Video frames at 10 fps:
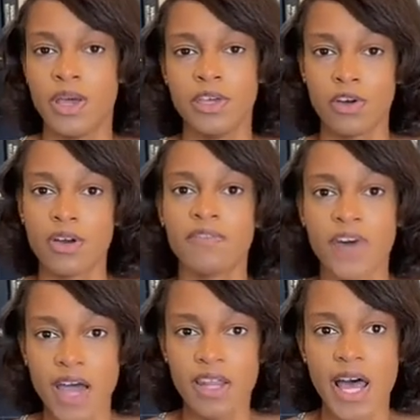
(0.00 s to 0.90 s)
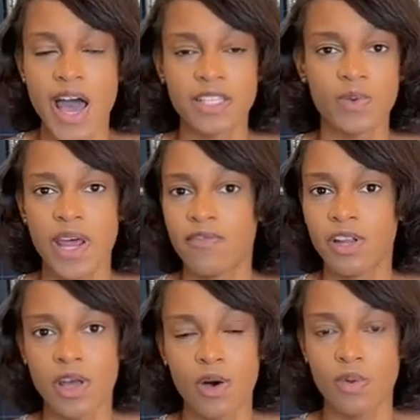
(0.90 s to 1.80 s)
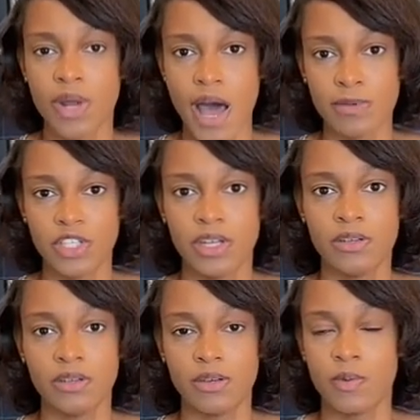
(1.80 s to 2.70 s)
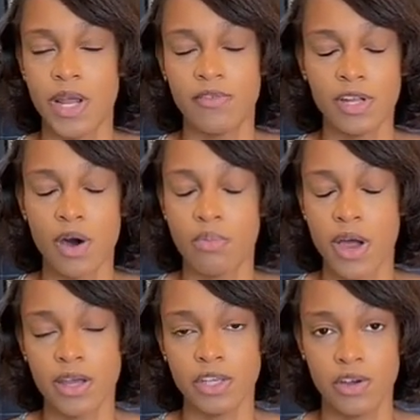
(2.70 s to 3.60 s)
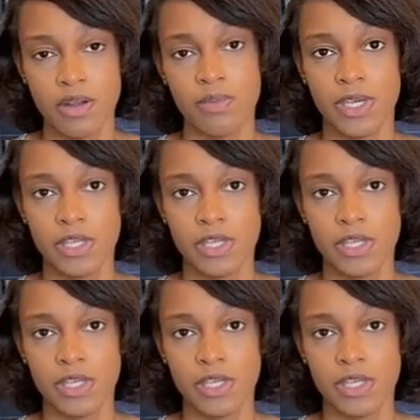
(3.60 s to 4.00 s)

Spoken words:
You're going to finalize whatever loan option, whatever loan product you're going to be